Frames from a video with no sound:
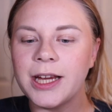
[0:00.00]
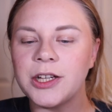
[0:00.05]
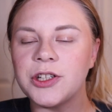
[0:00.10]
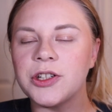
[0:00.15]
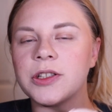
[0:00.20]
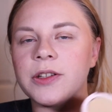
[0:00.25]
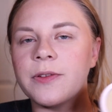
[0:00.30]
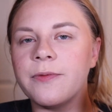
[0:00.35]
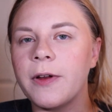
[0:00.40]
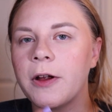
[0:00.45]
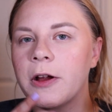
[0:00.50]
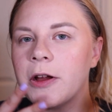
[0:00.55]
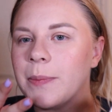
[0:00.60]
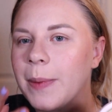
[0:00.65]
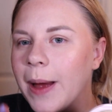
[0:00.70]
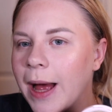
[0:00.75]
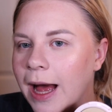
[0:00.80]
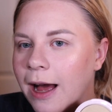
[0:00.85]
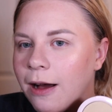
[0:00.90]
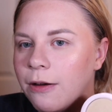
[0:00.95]
it's just a very
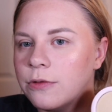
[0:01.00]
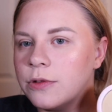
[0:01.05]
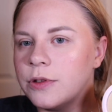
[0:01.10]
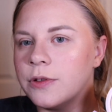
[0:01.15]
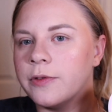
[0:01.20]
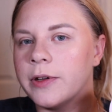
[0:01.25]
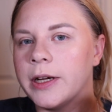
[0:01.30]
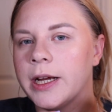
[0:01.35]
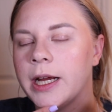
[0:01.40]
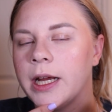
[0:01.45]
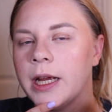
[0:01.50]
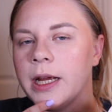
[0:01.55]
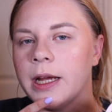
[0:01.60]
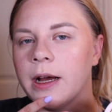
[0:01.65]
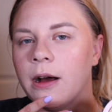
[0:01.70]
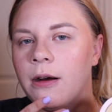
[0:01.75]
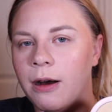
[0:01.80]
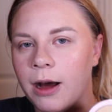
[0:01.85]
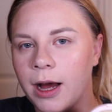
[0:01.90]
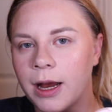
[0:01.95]
powdery
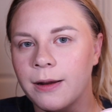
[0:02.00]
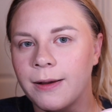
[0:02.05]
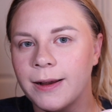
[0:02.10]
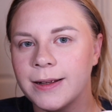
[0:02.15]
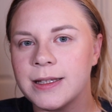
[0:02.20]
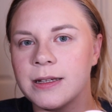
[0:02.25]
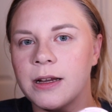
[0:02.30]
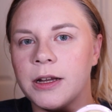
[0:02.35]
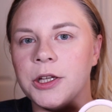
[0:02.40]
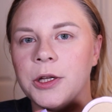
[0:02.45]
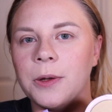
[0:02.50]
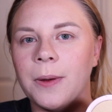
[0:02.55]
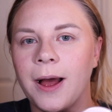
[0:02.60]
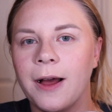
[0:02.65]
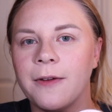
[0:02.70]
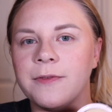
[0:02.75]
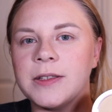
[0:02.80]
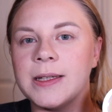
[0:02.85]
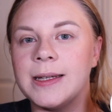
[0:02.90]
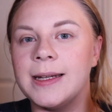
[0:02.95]
highlighter and you
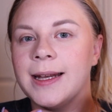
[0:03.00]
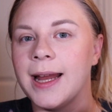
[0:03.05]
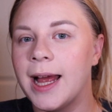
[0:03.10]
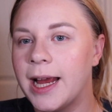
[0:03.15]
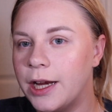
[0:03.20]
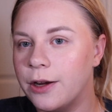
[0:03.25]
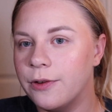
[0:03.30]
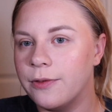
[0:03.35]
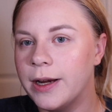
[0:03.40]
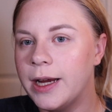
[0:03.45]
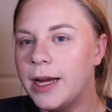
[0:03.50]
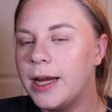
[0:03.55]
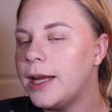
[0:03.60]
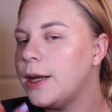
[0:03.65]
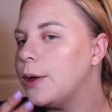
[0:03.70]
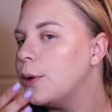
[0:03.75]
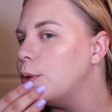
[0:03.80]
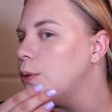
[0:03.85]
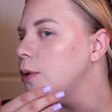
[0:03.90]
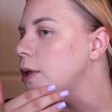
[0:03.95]
have to layer it
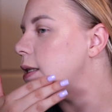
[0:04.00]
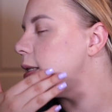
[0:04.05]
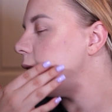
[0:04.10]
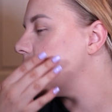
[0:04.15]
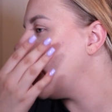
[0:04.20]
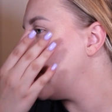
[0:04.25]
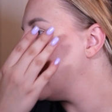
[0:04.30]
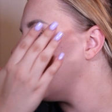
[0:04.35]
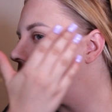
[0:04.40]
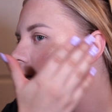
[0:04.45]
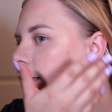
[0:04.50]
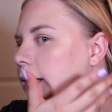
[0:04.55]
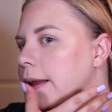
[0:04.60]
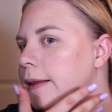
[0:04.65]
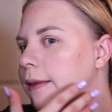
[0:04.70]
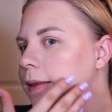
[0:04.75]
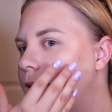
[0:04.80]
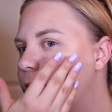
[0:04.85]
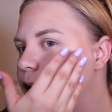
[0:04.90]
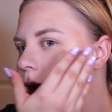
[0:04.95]
in order to get to
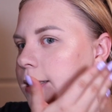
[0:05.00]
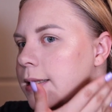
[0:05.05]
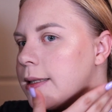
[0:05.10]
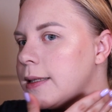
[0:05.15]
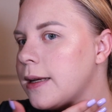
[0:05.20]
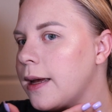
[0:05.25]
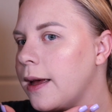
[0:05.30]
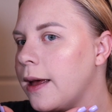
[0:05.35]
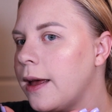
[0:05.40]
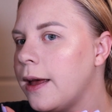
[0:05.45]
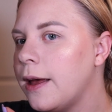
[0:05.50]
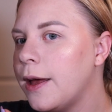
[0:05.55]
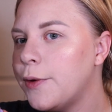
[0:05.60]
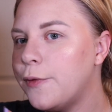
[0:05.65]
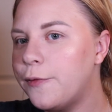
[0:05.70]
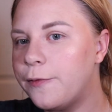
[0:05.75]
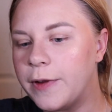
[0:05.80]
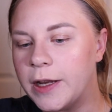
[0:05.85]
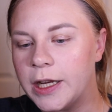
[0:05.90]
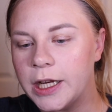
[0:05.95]
like this
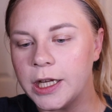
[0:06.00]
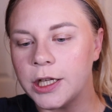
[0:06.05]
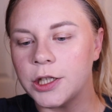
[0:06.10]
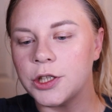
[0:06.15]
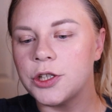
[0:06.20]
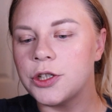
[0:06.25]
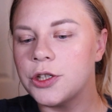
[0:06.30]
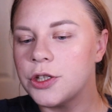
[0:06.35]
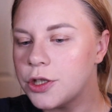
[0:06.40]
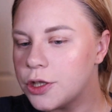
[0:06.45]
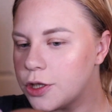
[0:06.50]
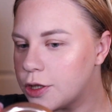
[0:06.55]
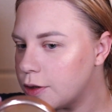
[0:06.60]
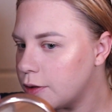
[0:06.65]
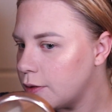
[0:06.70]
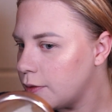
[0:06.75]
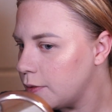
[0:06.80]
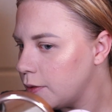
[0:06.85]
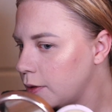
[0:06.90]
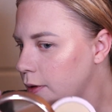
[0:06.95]

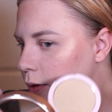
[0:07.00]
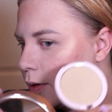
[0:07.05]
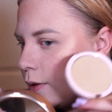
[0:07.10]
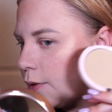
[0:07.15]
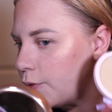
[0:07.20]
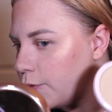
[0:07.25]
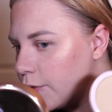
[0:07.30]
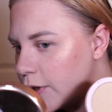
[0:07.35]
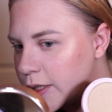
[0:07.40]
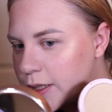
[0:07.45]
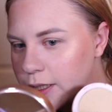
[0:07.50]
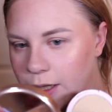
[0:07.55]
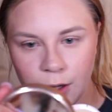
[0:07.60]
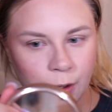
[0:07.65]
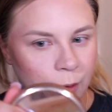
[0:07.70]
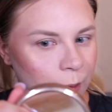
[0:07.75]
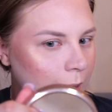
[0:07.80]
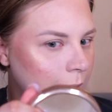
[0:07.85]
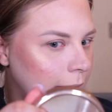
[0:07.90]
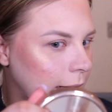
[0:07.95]
finished
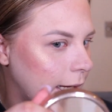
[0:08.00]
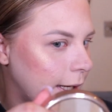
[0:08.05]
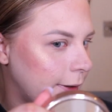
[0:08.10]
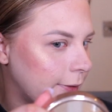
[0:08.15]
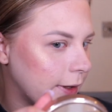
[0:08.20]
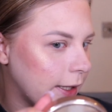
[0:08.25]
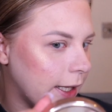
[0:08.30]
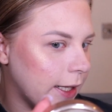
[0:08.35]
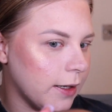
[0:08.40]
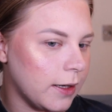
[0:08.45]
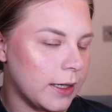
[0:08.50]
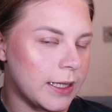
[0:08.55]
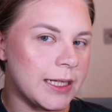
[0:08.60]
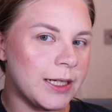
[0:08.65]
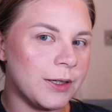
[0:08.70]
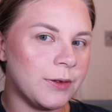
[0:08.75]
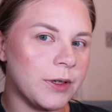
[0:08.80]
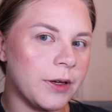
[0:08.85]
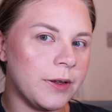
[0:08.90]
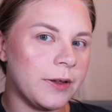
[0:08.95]
result, and even then I
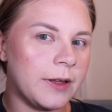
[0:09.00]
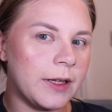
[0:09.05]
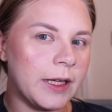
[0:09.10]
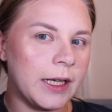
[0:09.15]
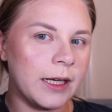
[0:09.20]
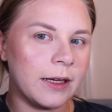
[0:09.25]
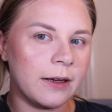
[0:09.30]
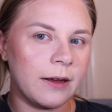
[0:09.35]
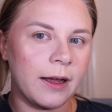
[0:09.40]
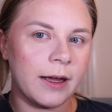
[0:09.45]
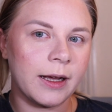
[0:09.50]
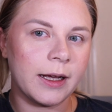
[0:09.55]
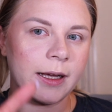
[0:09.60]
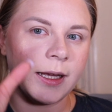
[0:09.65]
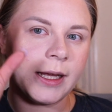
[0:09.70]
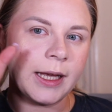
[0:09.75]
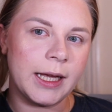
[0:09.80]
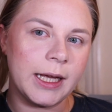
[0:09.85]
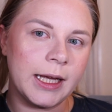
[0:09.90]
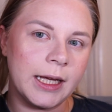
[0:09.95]
still don't think like
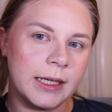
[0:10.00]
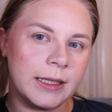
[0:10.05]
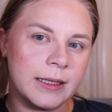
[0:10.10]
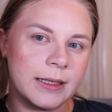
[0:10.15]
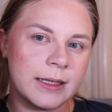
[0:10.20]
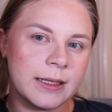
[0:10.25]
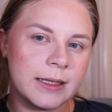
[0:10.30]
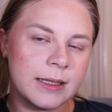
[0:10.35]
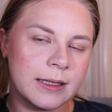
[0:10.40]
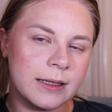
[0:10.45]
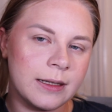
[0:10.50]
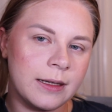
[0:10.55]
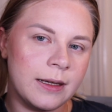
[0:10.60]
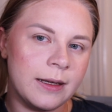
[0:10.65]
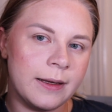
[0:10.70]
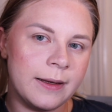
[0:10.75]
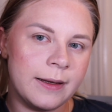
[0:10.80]
it is,